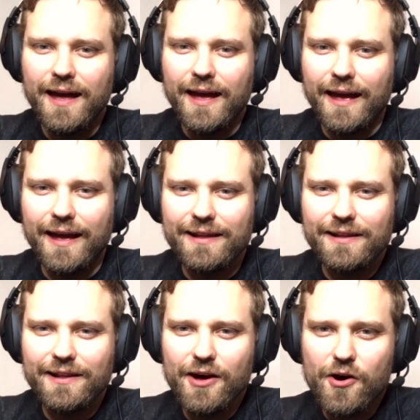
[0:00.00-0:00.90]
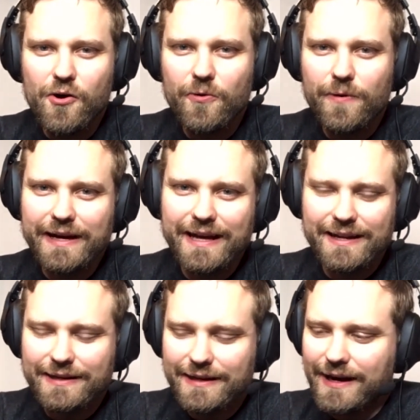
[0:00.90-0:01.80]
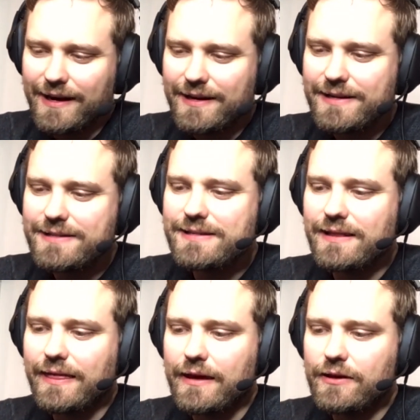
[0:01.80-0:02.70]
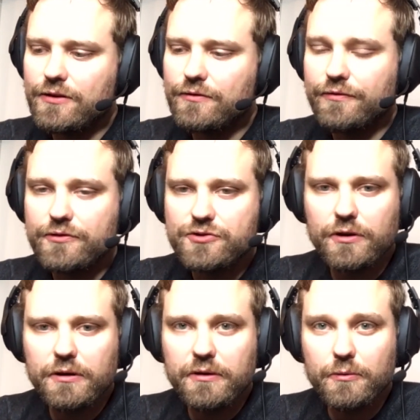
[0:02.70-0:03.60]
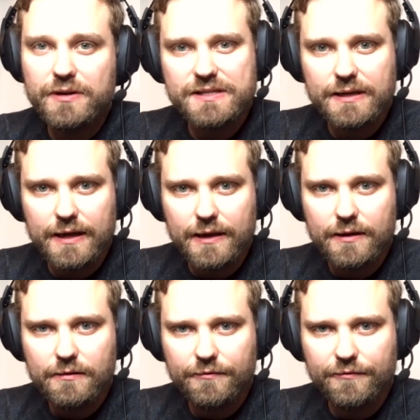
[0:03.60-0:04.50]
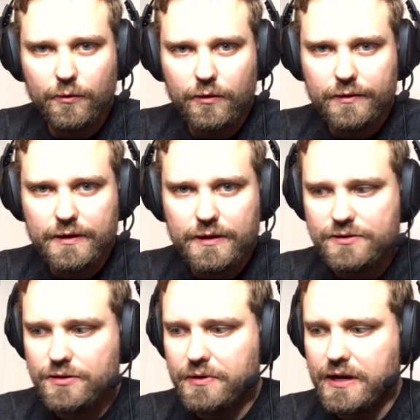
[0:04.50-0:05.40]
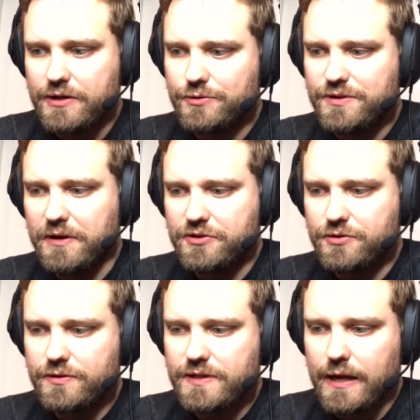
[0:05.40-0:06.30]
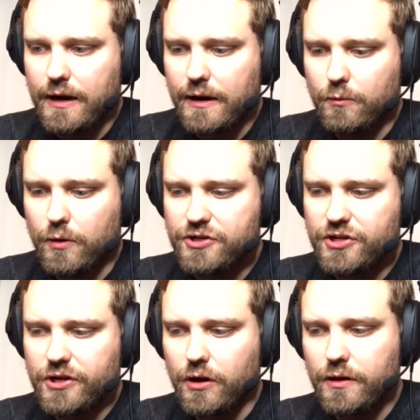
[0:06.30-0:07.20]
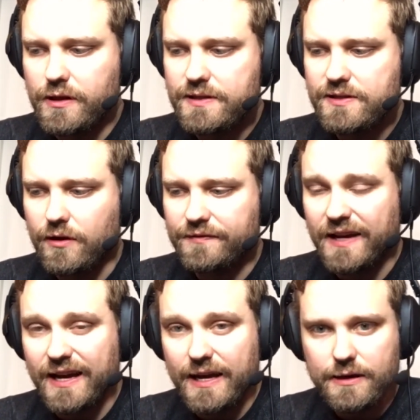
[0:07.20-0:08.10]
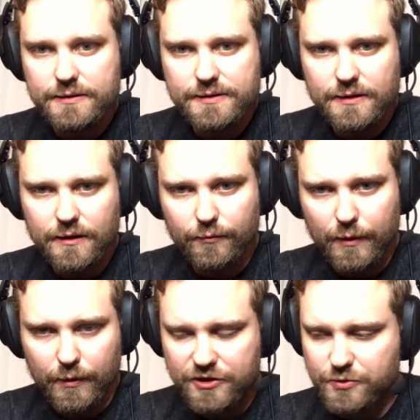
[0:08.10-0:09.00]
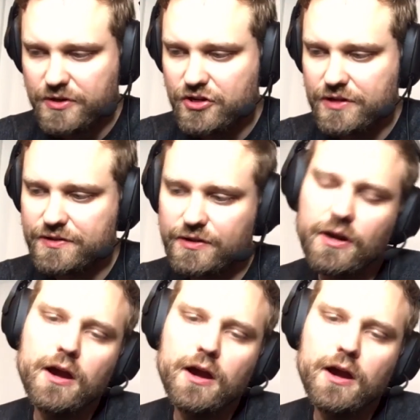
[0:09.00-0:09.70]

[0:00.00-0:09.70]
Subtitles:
Hello again, guys. Thank you for joining me once again for the Supernatural specials that I am watching on this soft hiatus of We Watch Winchester.